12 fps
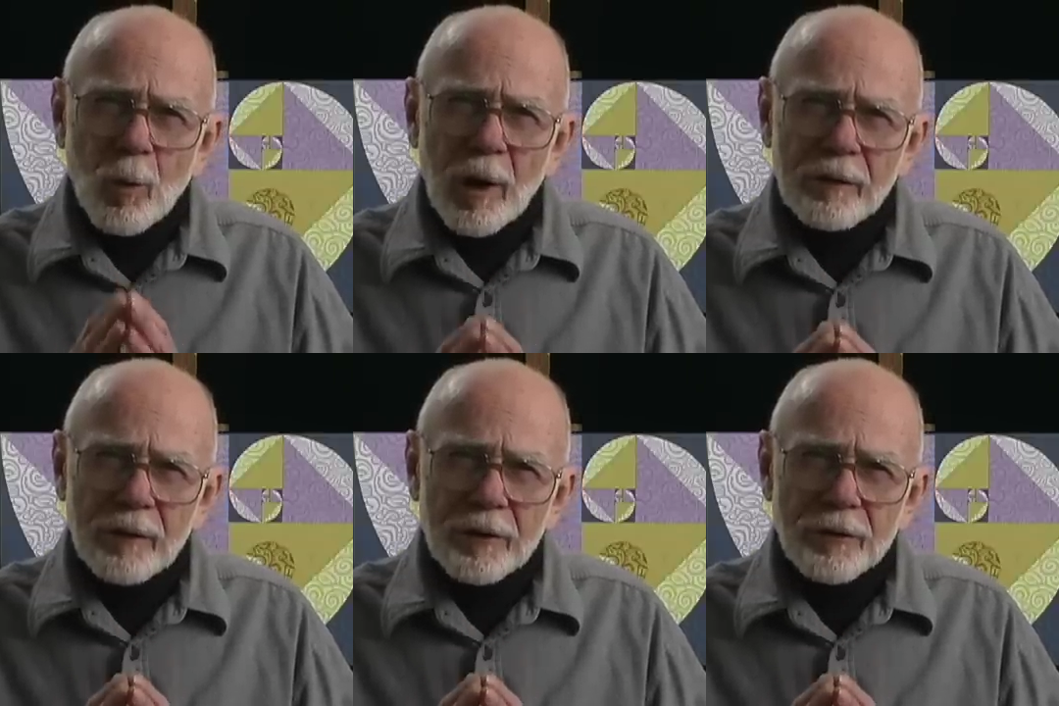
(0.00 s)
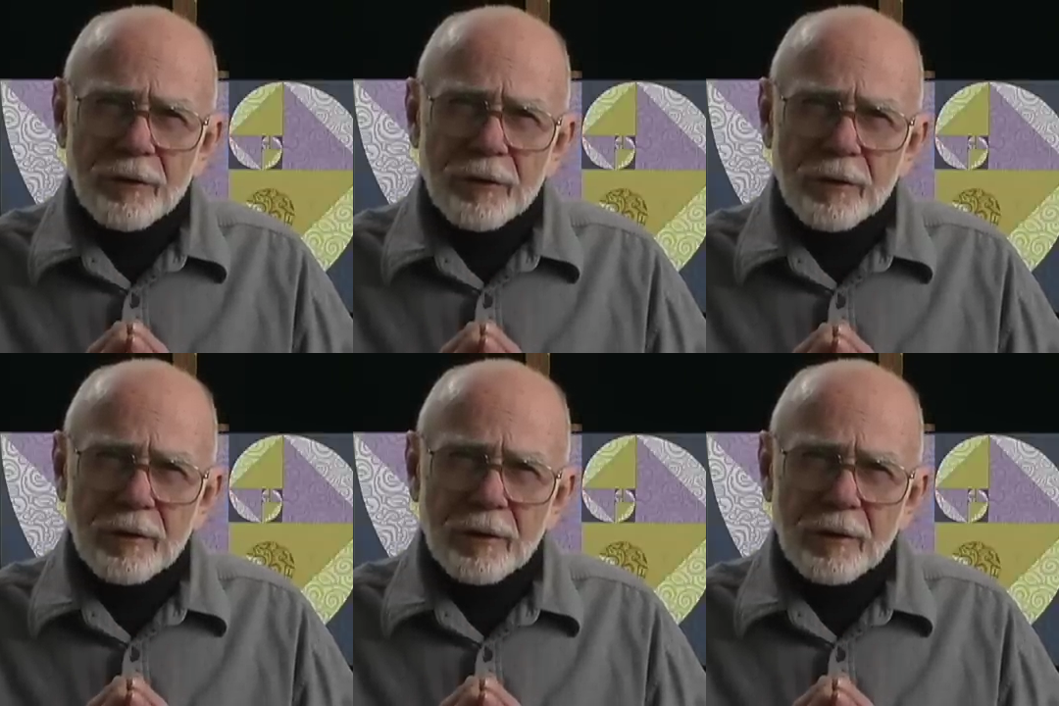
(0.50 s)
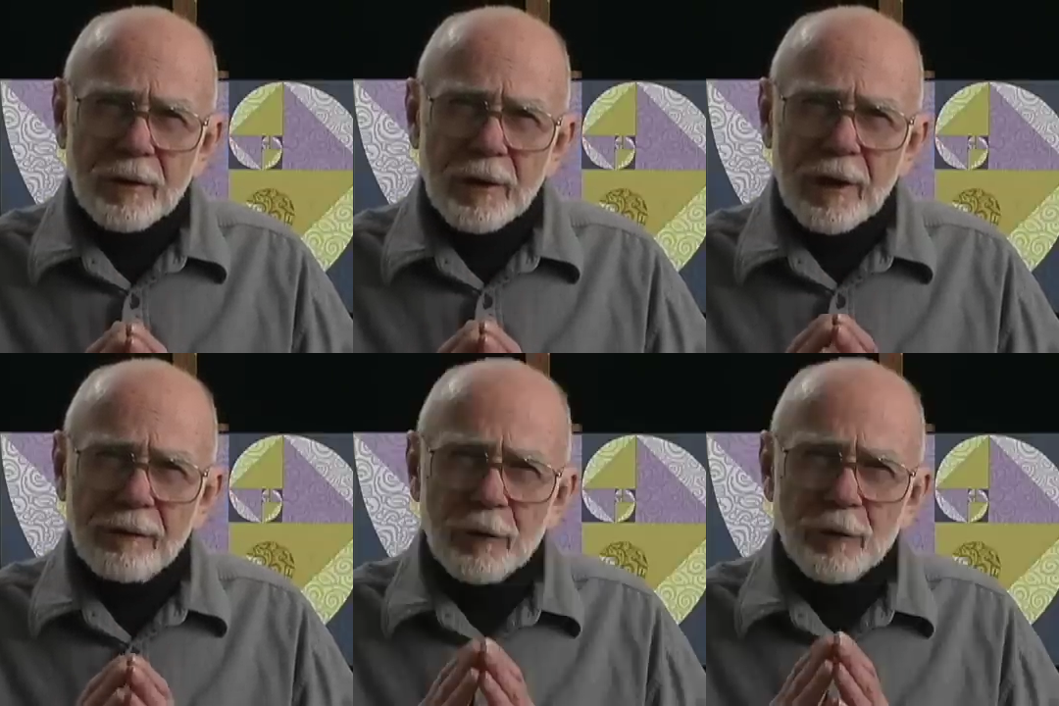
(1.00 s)
oneness
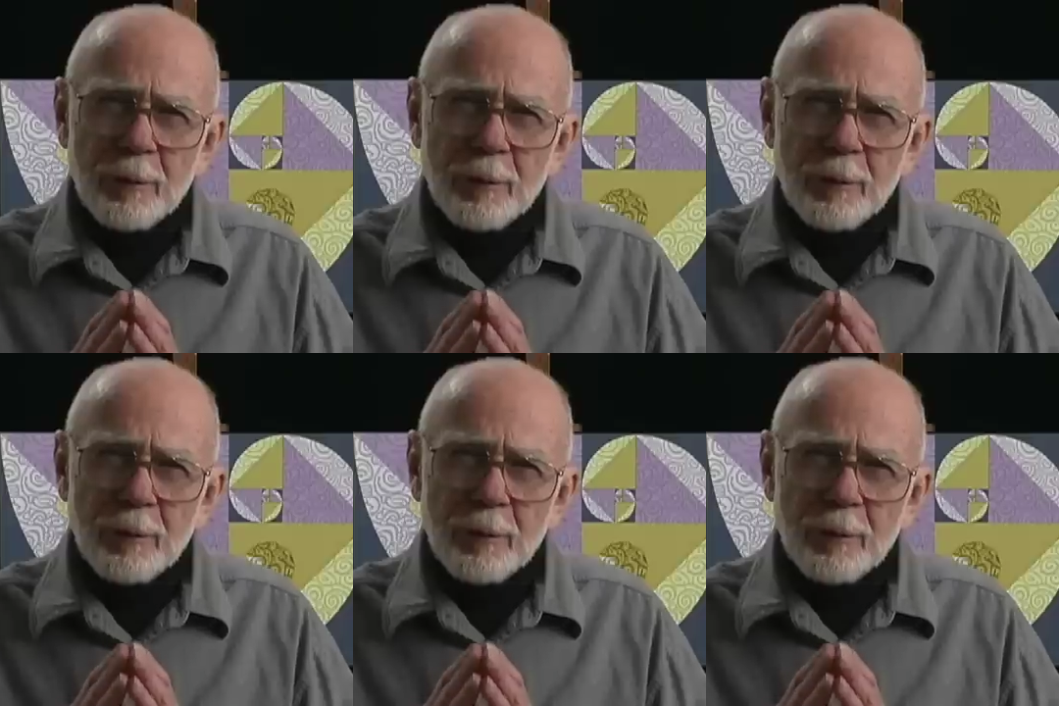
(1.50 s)
and the